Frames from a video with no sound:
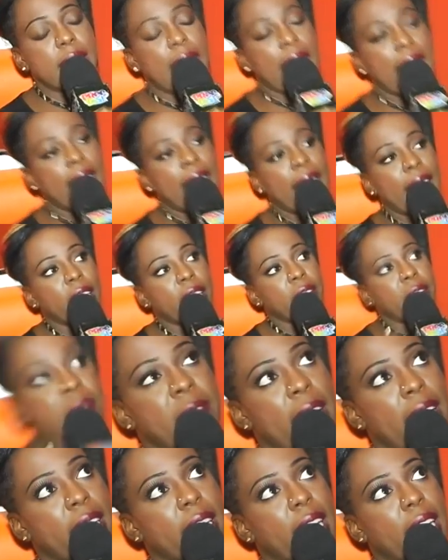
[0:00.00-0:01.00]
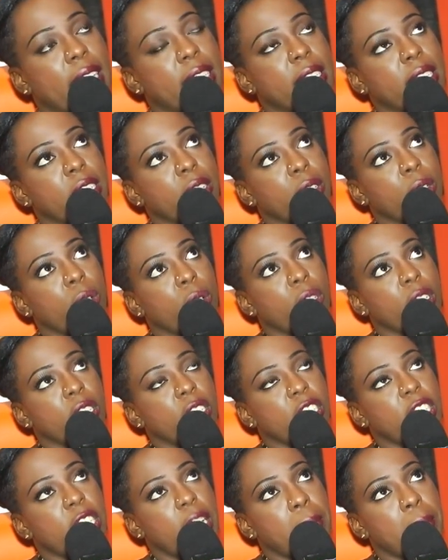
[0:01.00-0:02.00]
I like the fact that you know
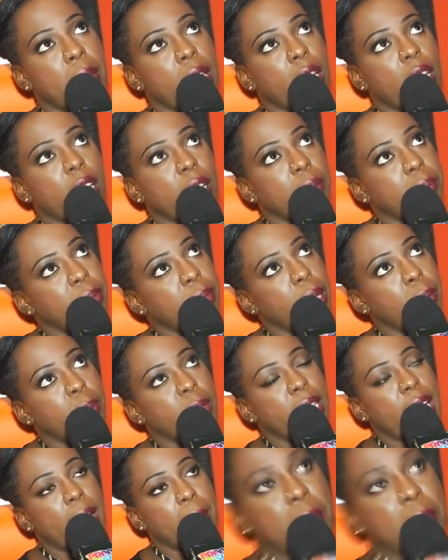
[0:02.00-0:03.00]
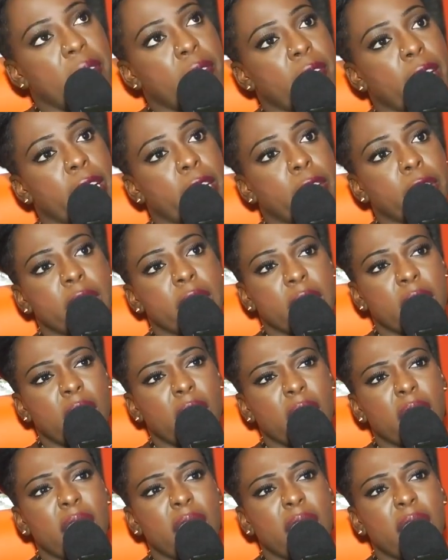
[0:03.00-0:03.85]
Jamaican people can be very critical.